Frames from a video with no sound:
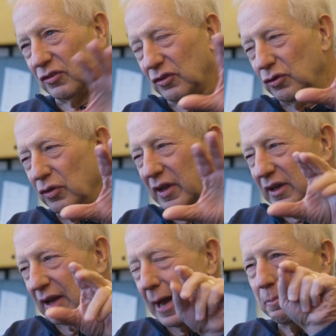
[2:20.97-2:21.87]
to do the
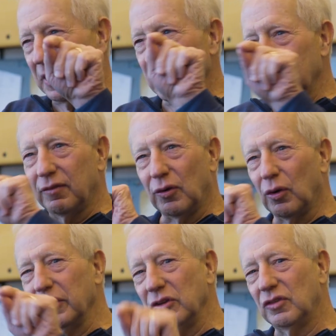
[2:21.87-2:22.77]
typing of
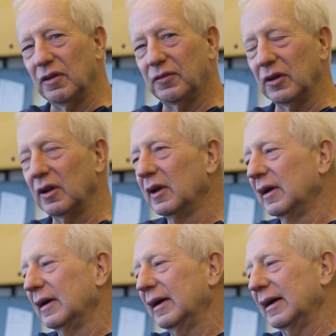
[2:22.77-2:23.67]
all these different
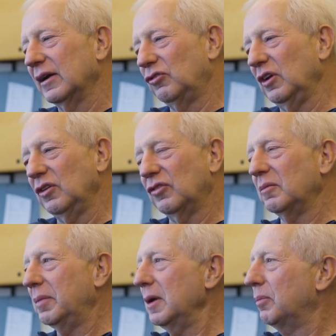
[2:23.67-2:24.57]
uh, genes in
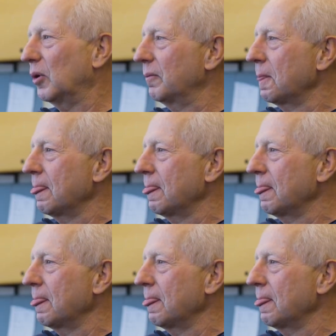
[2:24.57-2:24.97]
people.